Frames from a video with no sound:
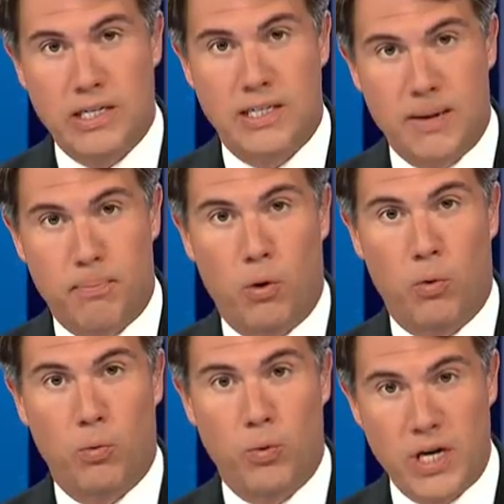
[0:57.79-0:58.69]

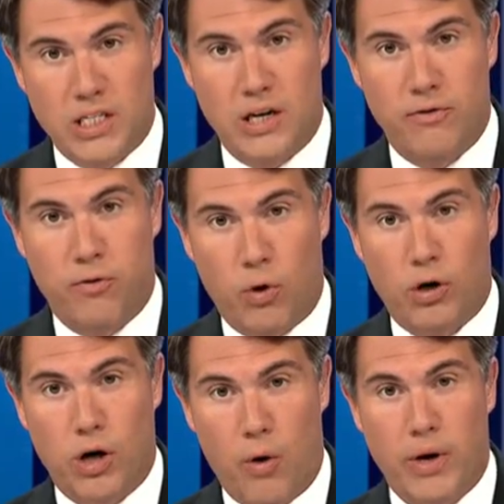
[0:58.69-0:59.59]
simple reason for
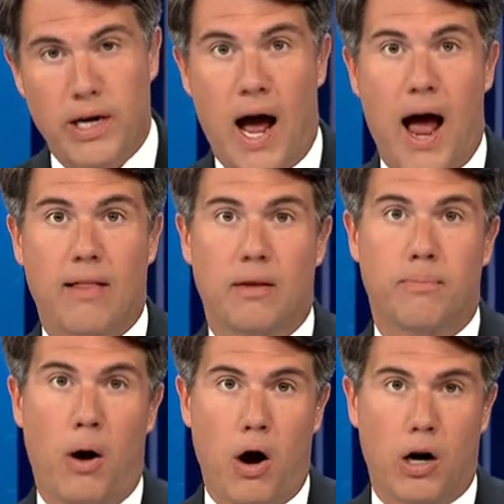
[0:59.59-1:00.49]
going to
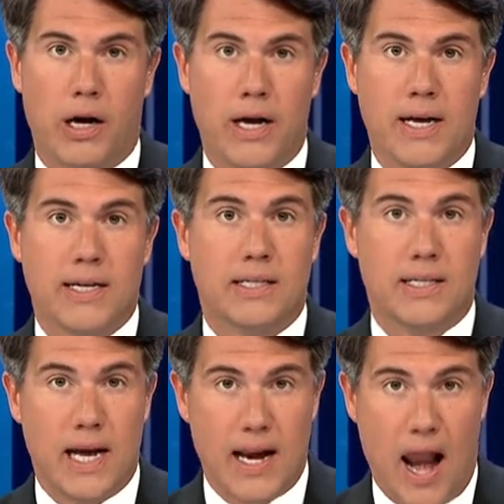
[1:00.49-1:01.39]
Highland Park.
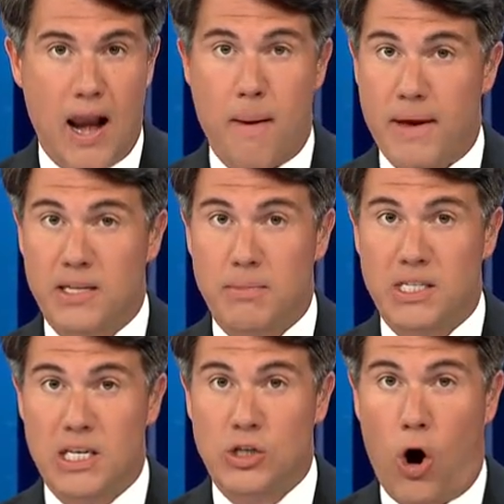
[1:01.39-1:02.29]
CNN and
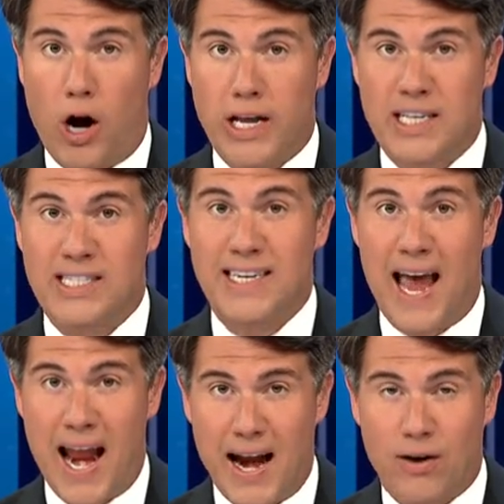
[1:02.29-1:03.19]
MSNBC's audience
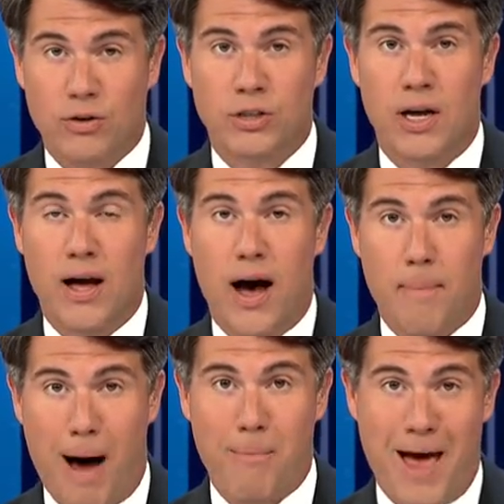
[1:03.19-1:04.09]
cares about